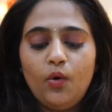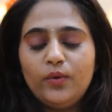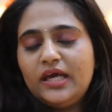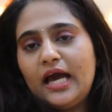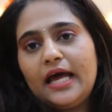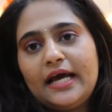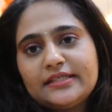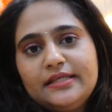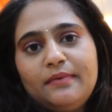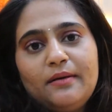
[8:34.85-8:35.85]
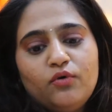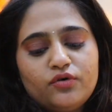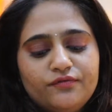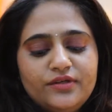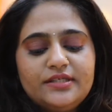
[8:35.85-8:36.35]
we can actually buy
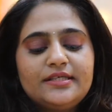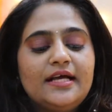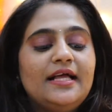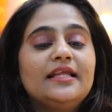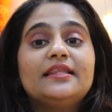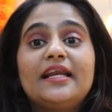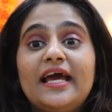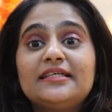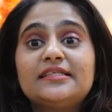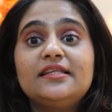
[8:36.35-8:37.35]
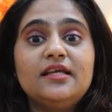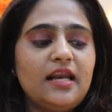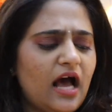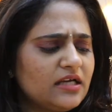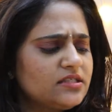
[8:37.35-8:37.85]
more of this the next and the
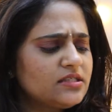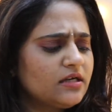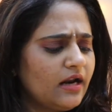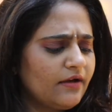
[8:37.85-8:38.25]
last